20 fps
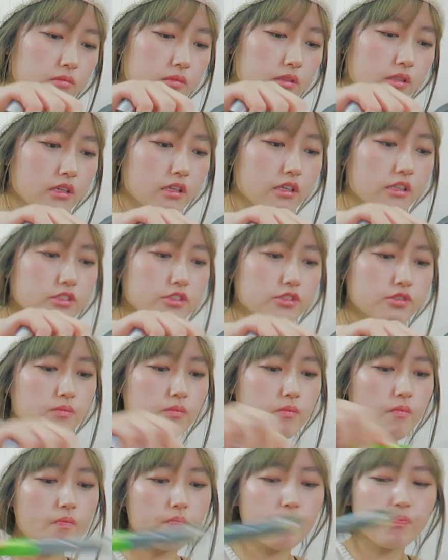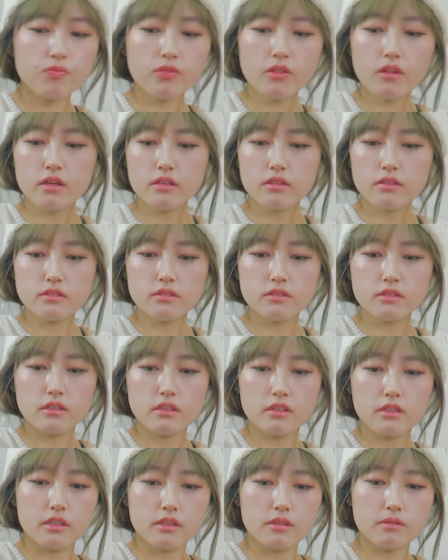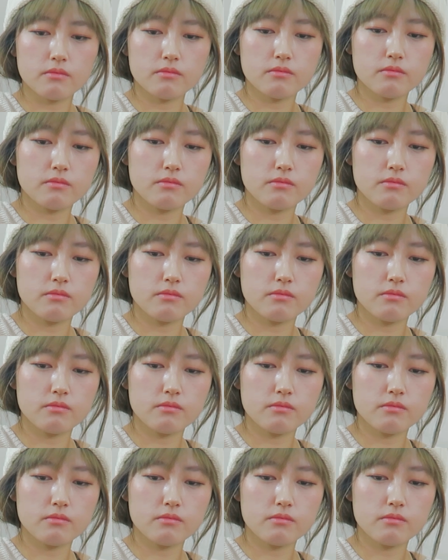Oh my gosh. They're like